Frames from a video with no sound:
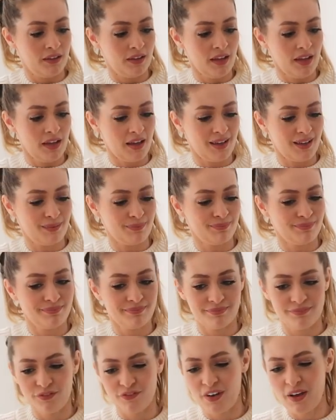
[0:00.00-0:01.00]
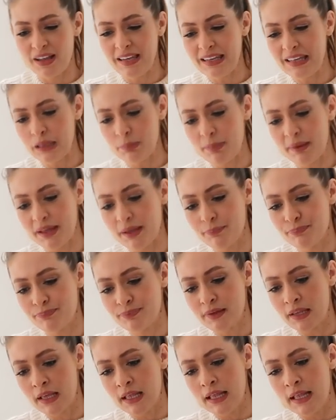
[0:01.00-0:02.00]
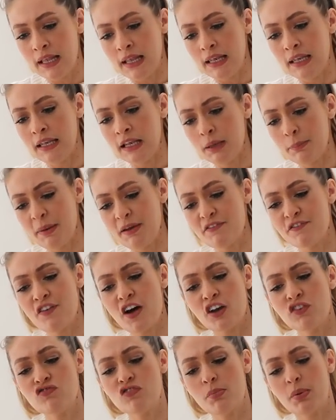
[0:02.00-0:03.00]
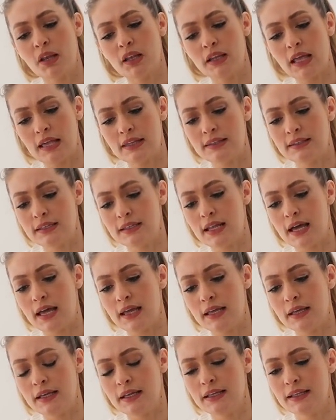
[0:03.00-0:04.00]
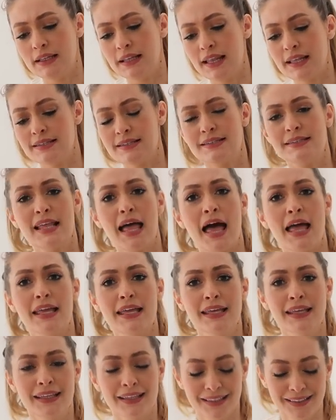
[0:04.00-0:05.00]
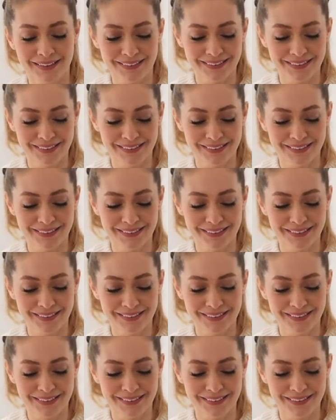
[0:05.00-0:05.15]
yeah, felt a little bit, a little bit vulnerable yesterday, let's say.